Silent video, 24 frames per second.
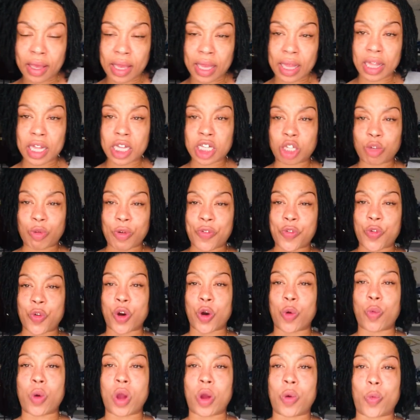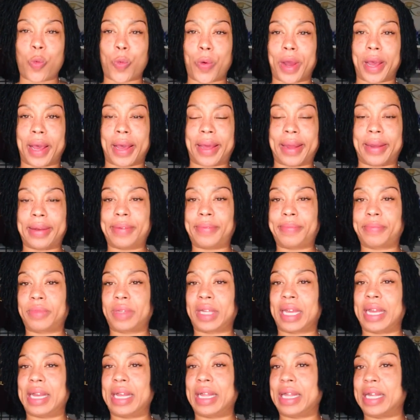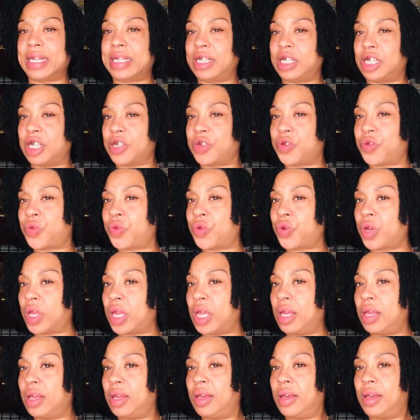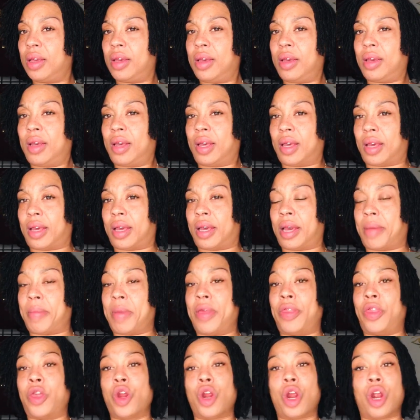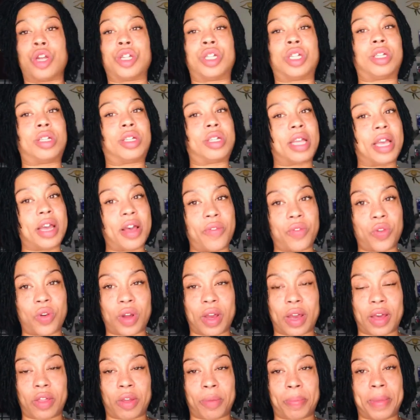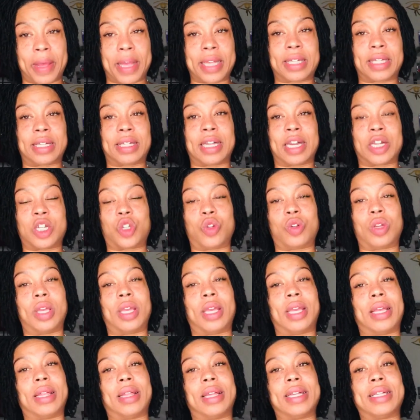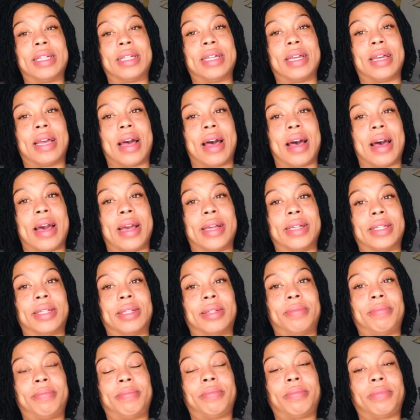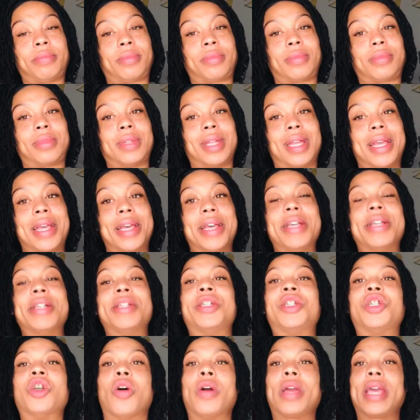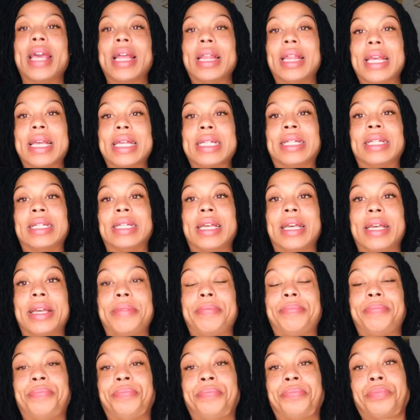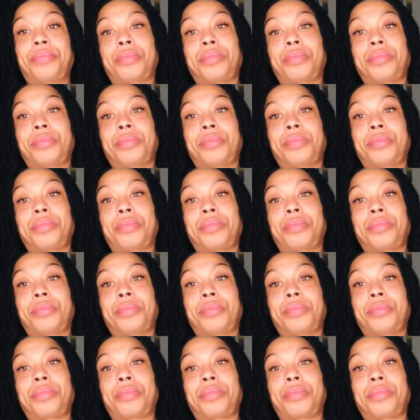Get listed with 411. Getting listed is free. And there are several other places that you can get listed, guys. So get listed.